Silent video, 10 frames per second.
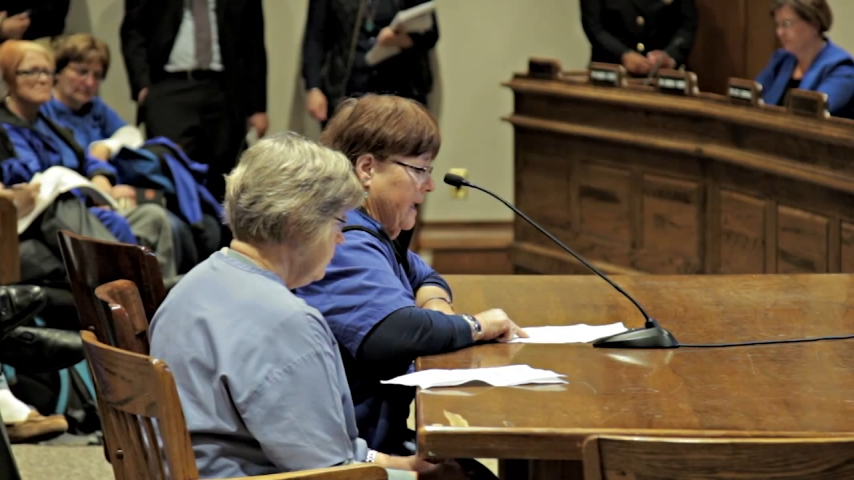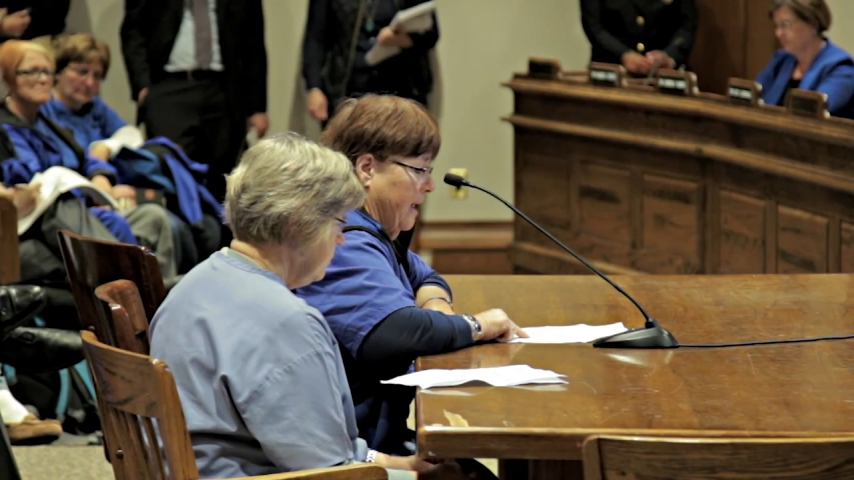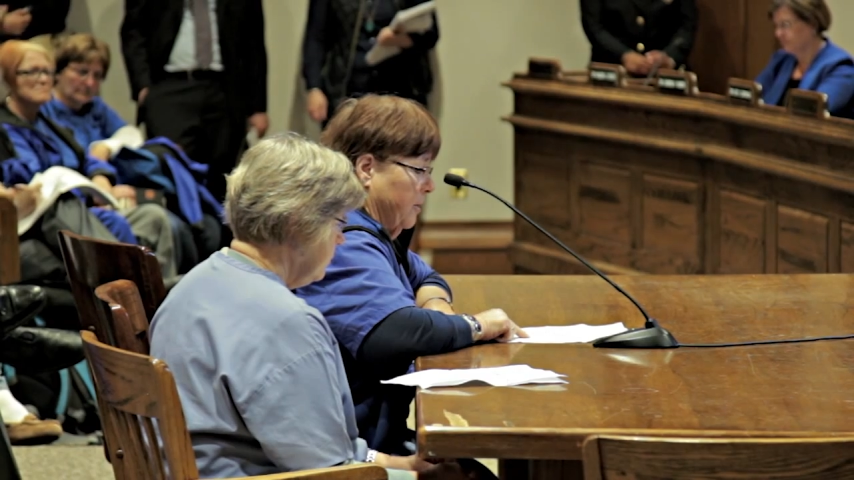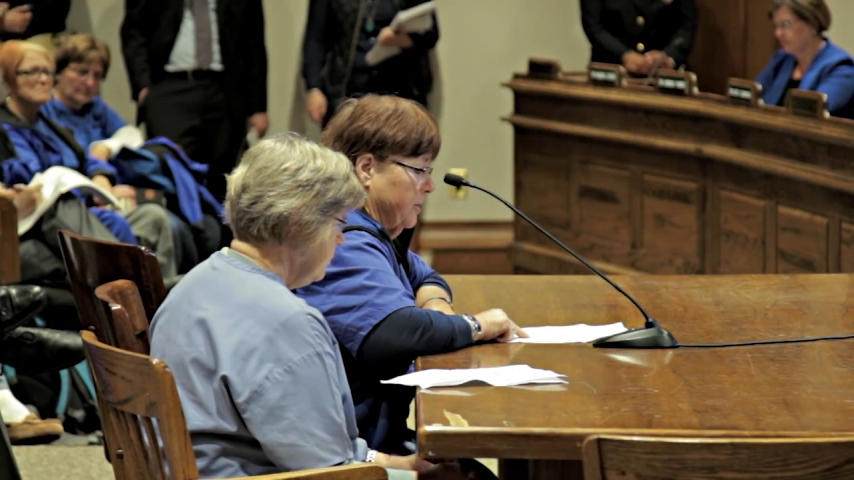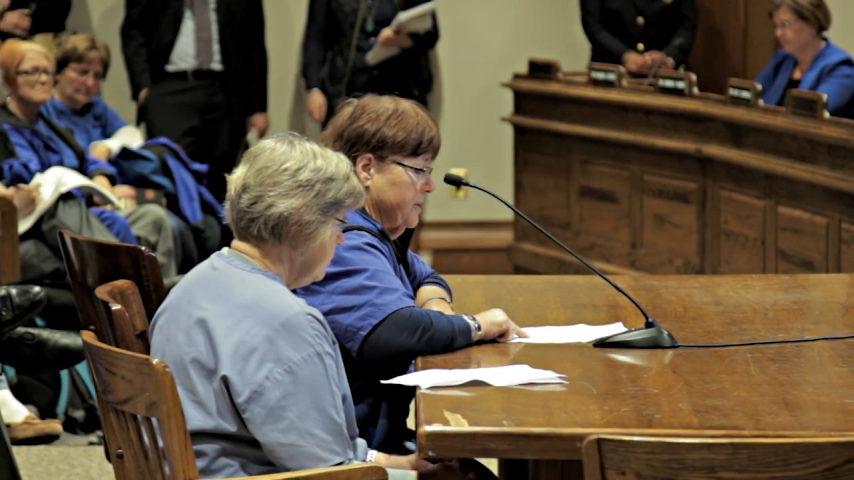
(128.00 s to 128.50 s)

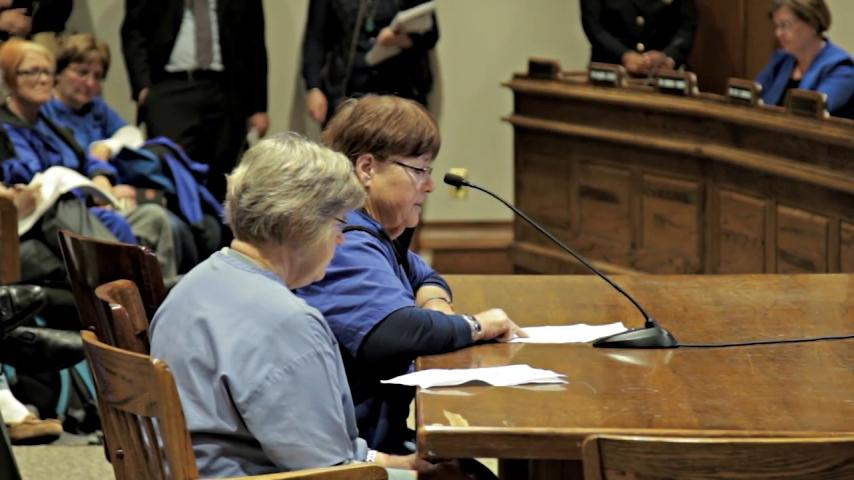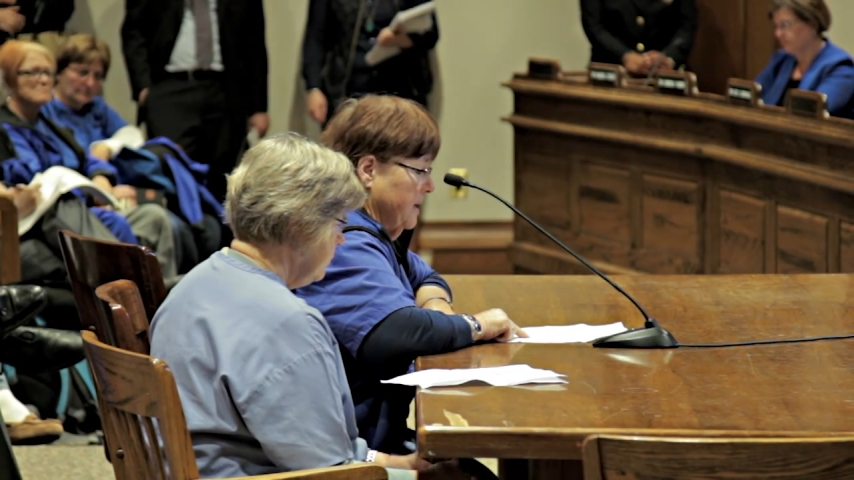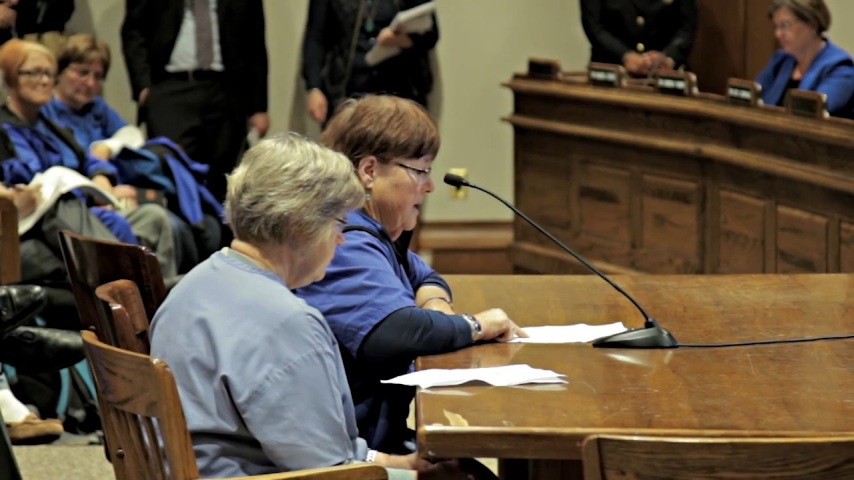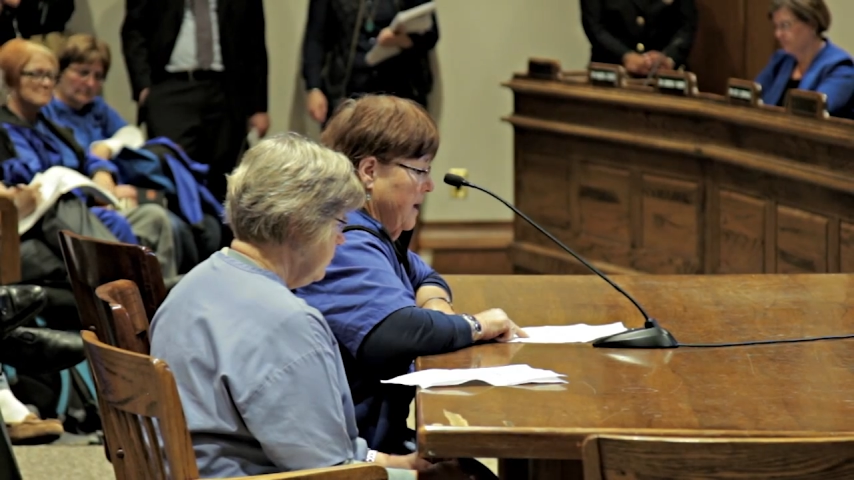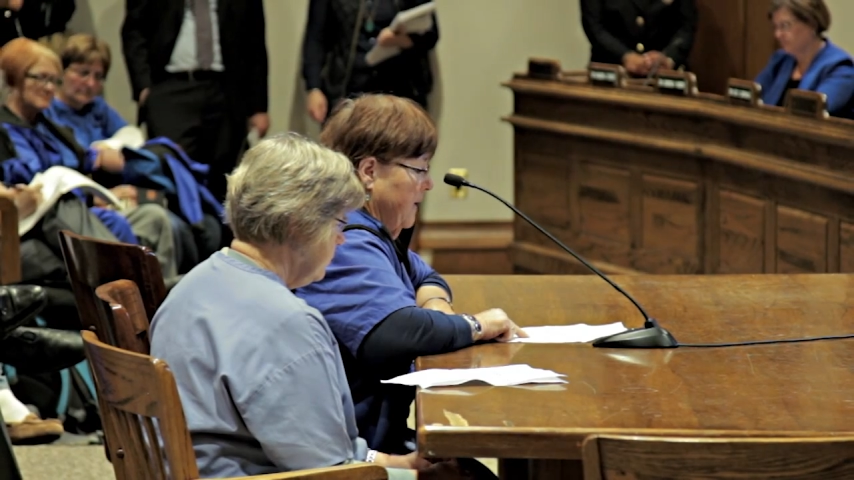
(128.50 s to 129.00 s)
ours
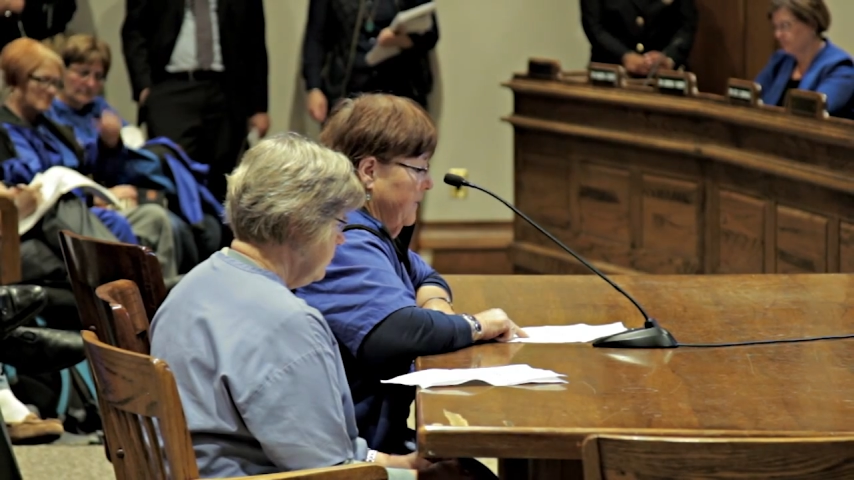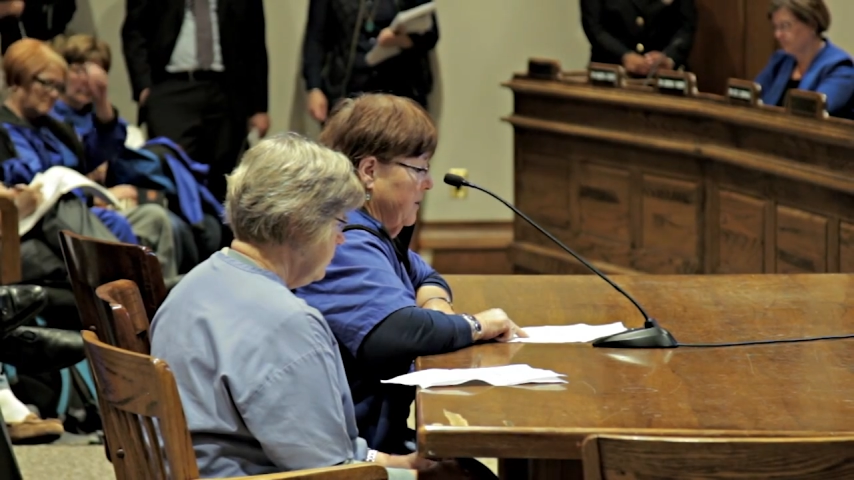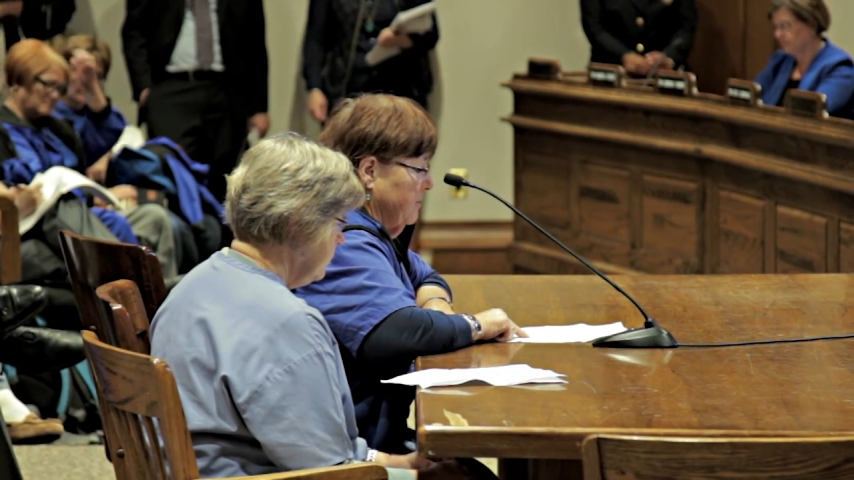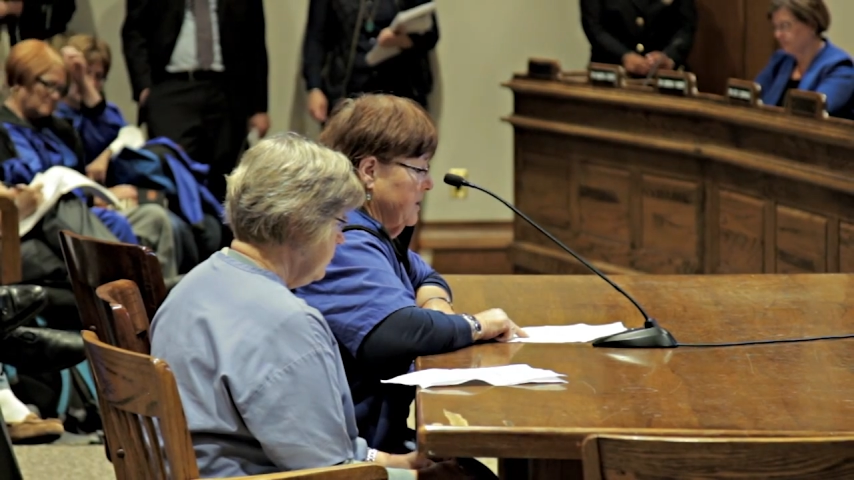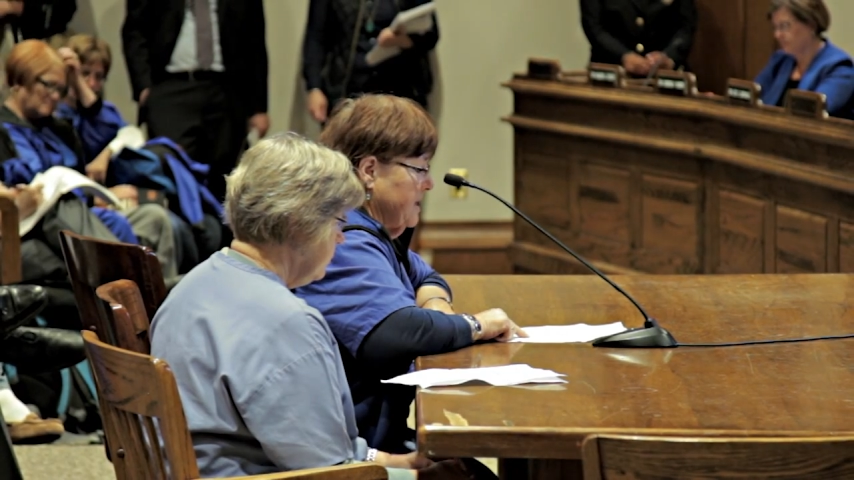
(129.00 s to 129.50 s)
that are in